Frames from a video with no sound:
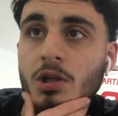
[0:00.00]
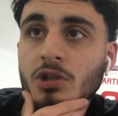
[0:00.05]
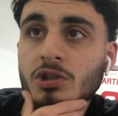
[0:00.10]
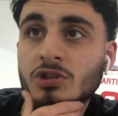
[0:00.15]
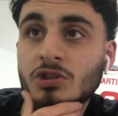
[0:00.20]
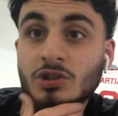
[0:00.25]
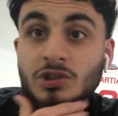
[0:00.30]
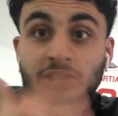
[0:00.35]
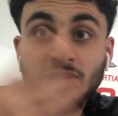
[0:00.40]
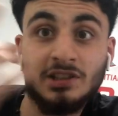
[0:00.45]

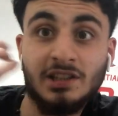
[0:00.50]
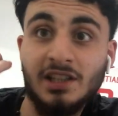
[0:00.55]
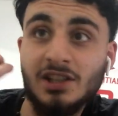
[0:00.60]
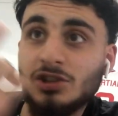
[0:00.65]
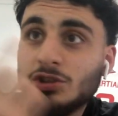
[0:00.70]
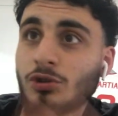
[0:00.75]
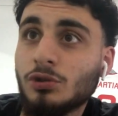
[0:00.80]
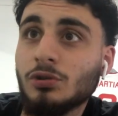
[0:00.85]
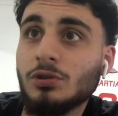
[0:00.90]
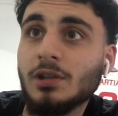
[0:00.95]
So stay
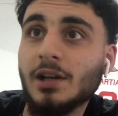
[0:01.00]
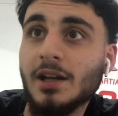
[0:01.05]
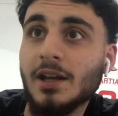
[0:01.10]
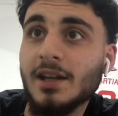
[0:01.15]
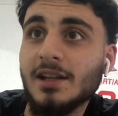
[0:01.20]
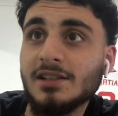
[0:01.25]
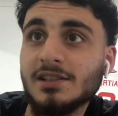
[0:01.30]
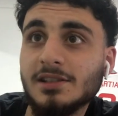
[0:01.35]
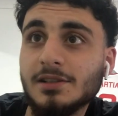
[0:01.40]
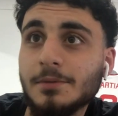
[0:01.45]
tuned, I
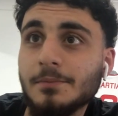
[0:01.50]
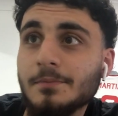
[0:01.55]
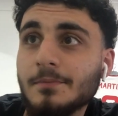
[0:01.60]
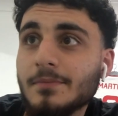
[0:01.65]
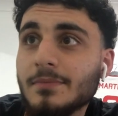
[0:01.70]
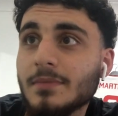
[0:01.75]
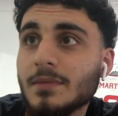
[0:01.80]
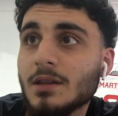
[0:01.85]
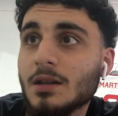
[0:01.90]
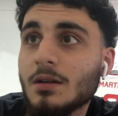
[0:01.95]
guess.
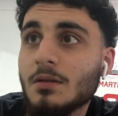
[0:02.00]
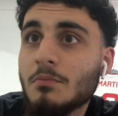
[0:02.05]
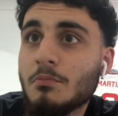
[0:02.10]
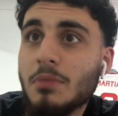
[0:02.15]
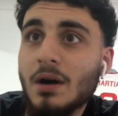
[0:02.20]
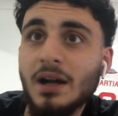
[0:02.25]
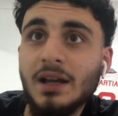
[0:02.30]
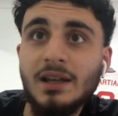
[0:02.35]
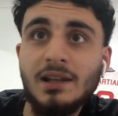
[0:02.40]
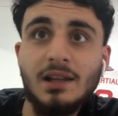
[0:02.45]

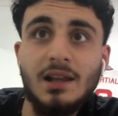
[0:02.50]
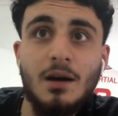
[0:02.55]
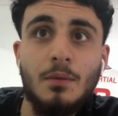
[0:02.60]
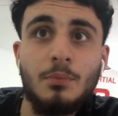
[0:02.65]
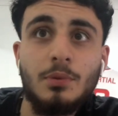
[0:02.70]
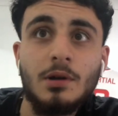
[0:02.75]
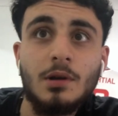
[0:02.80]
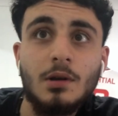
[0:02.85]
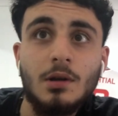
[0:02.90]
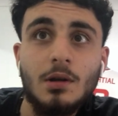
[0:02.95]
Buckle up.